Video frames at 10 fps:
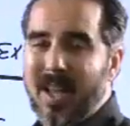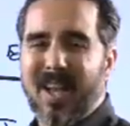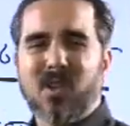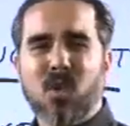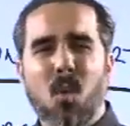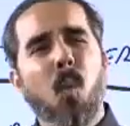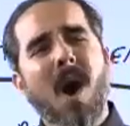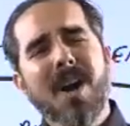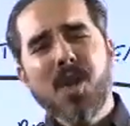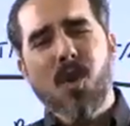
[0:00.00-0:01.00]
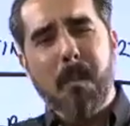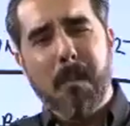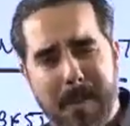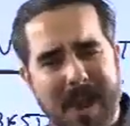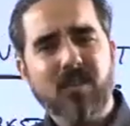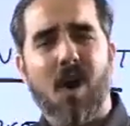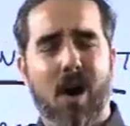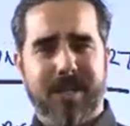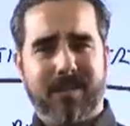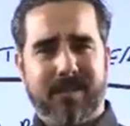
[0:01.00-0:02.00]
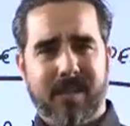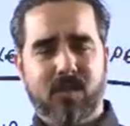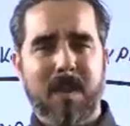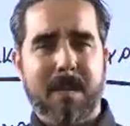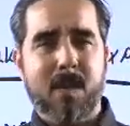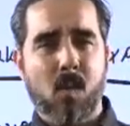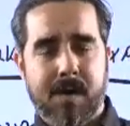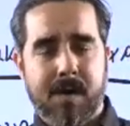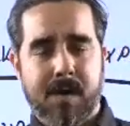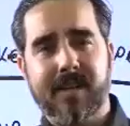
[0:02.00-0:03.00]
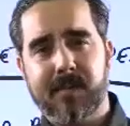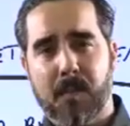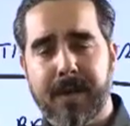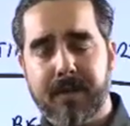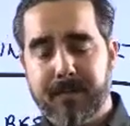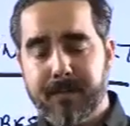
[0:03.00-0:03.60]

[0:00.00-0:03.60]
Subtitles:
So what are your best audiences? You might be wondering at this point.